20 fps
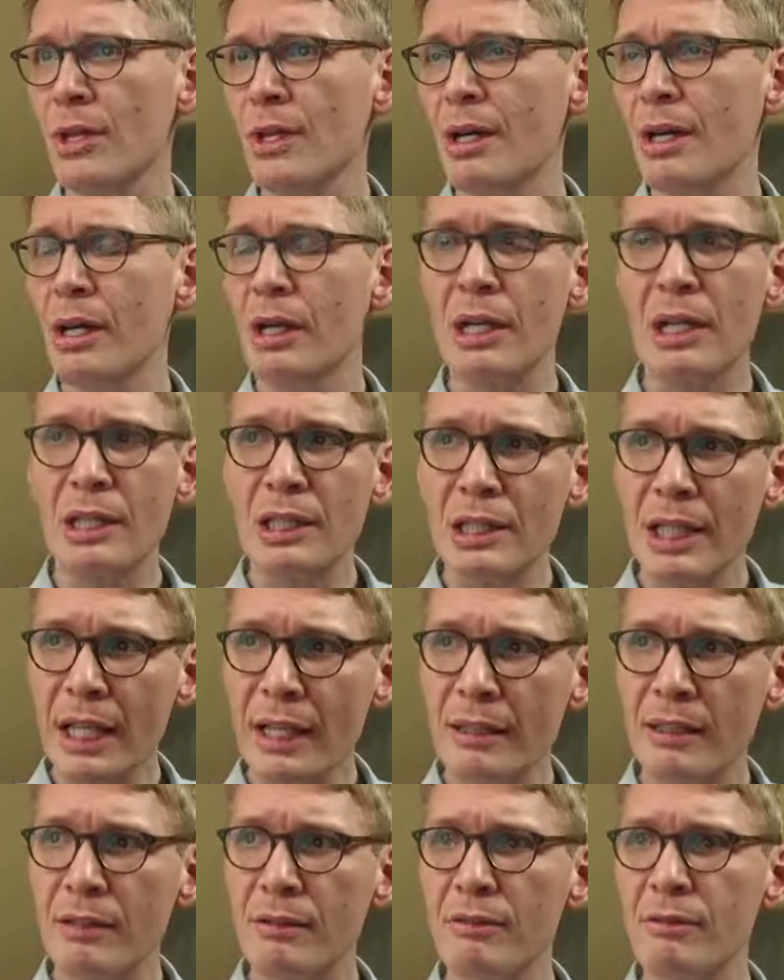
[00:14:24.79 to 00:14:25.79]
a
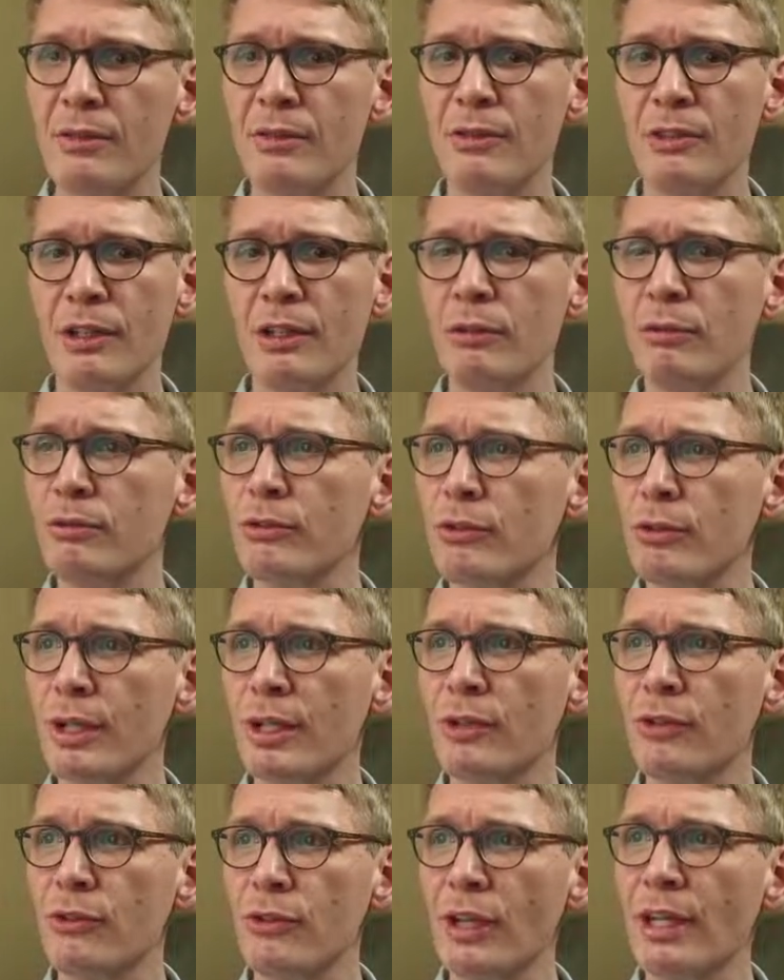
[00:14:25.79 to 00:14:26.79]
collective,
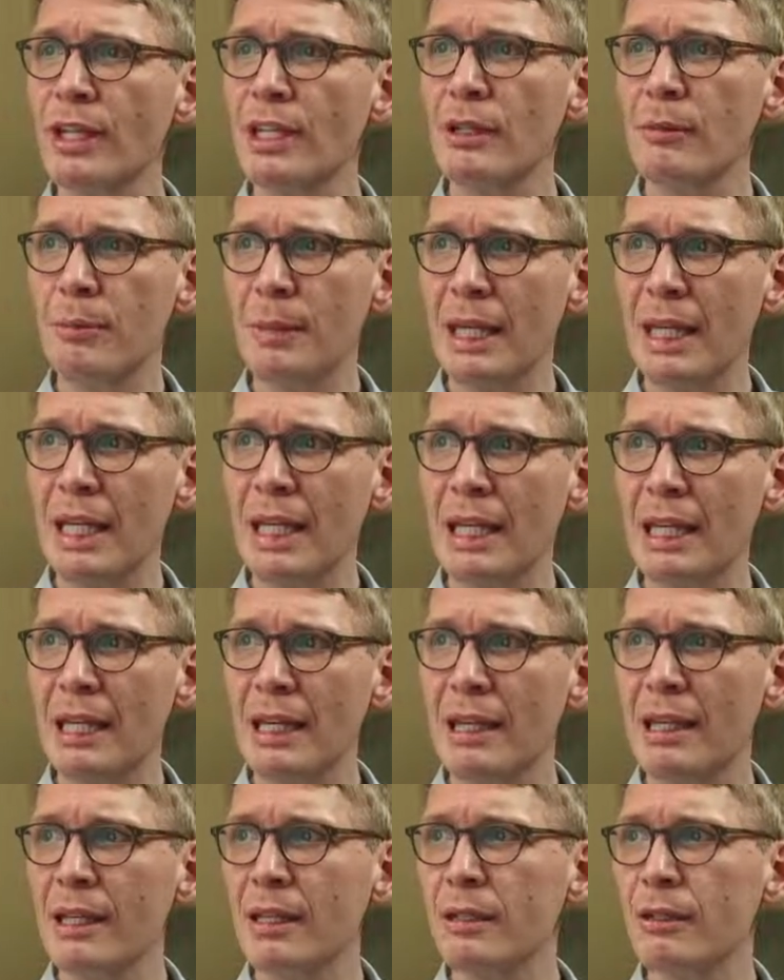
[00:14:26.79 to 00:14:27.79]
self-transcendent meaning
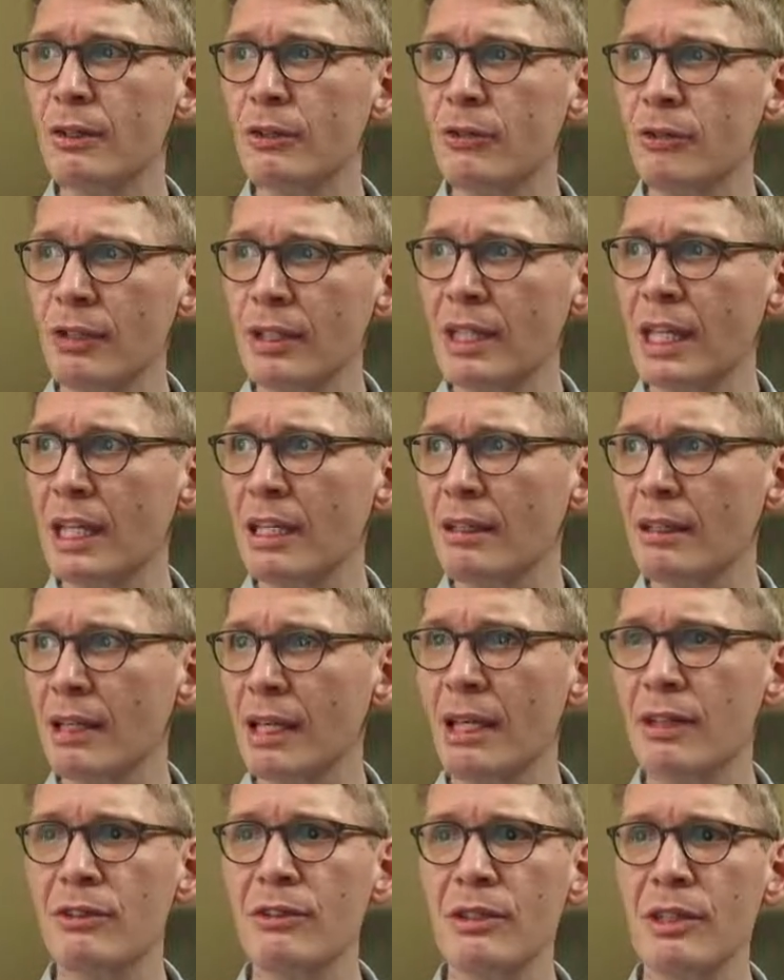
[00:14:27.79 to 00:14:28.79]
in the singing,
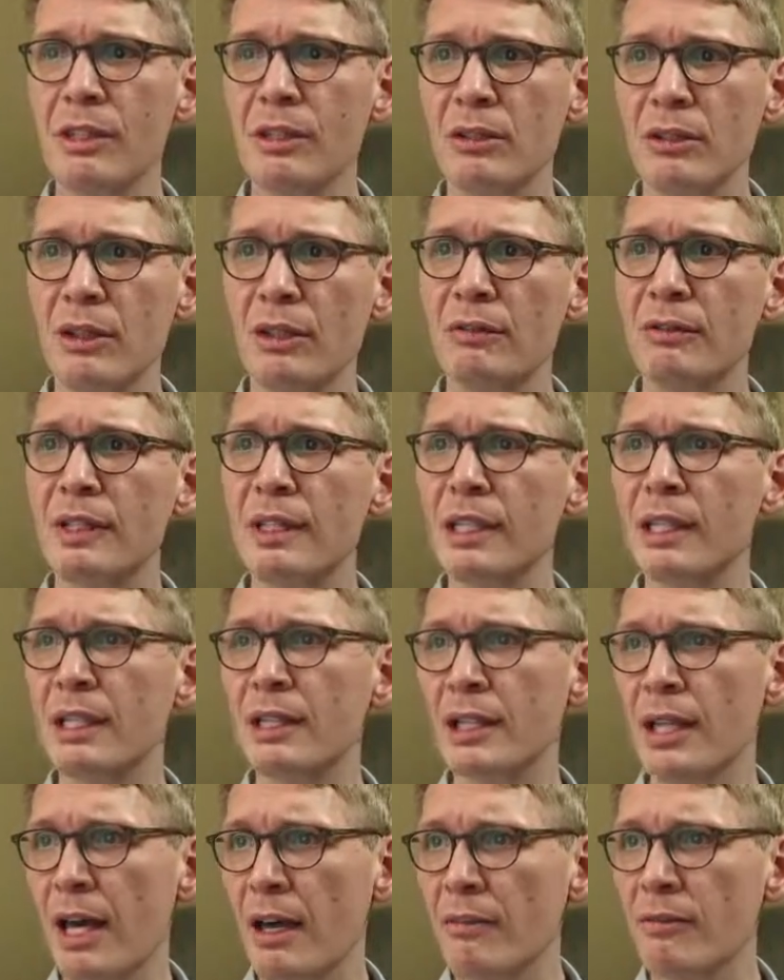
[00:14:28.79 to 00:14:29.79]
dancing, loving, and
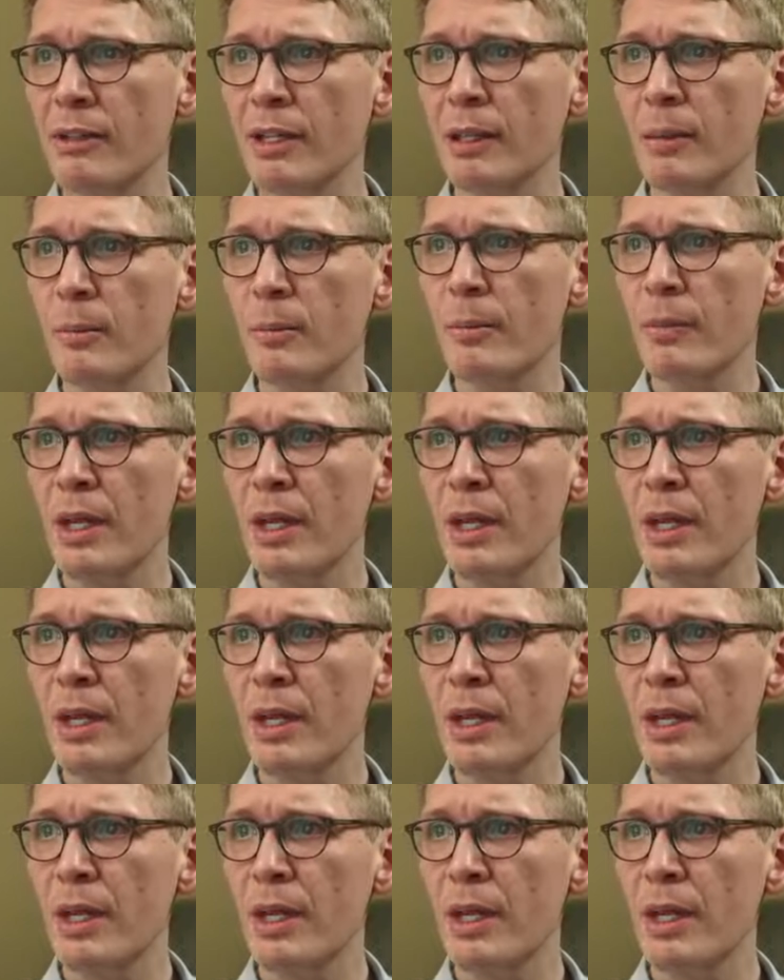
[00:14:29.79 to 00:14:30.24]
laughing.